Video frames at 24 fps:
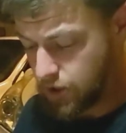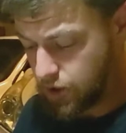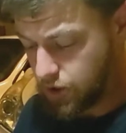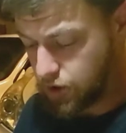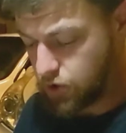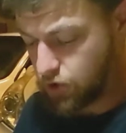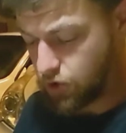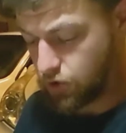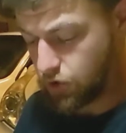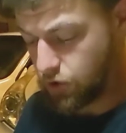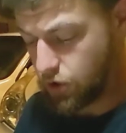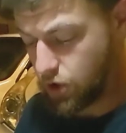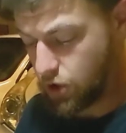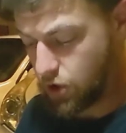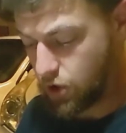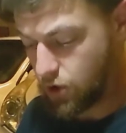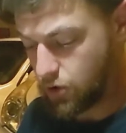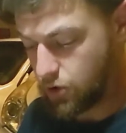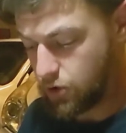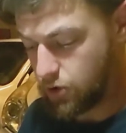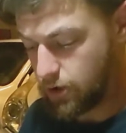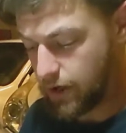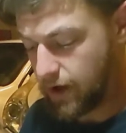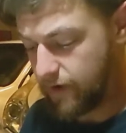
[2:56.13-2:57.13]
You'll
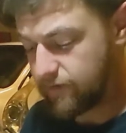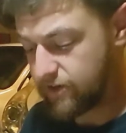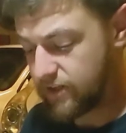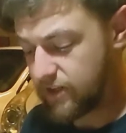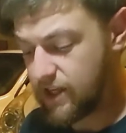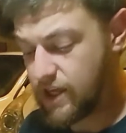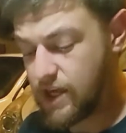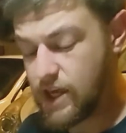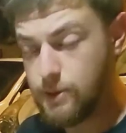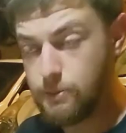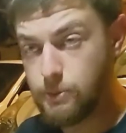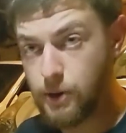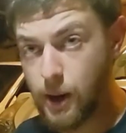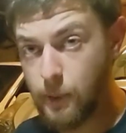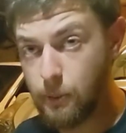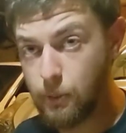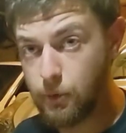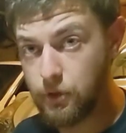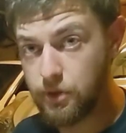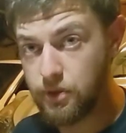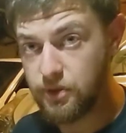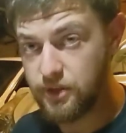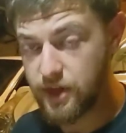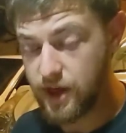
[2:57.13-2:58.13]
know you have to keep up
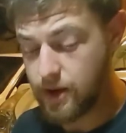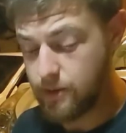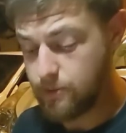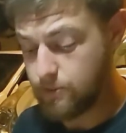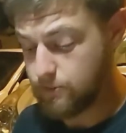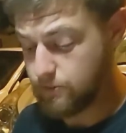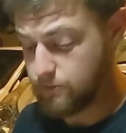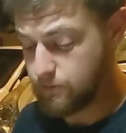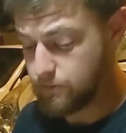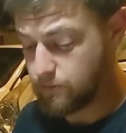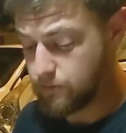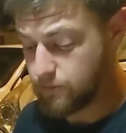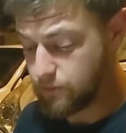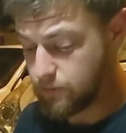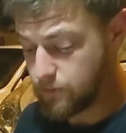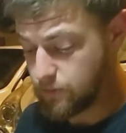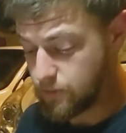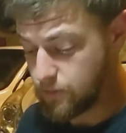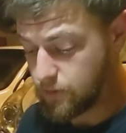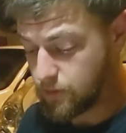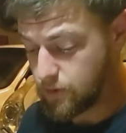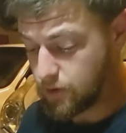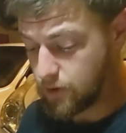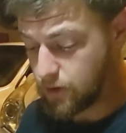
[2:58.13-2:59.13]
with them
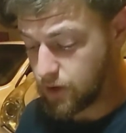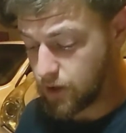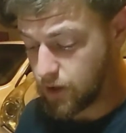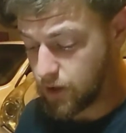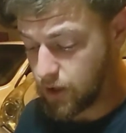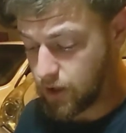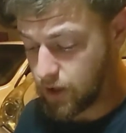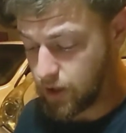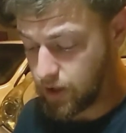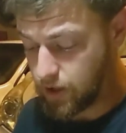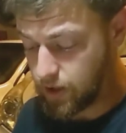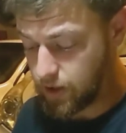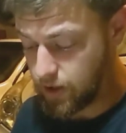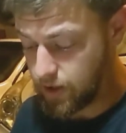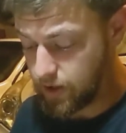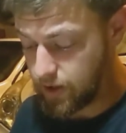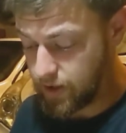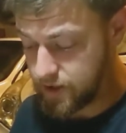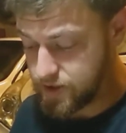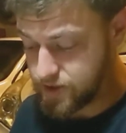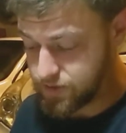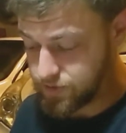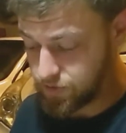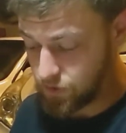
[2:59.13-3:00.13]

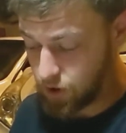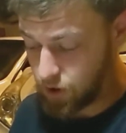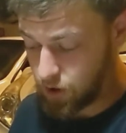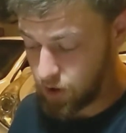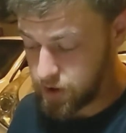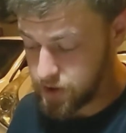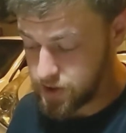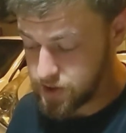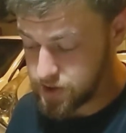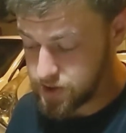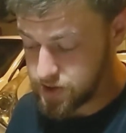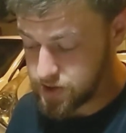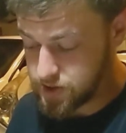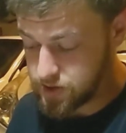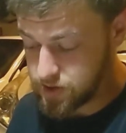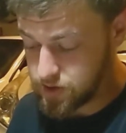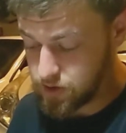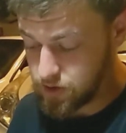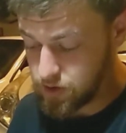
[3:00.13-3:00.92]
as far as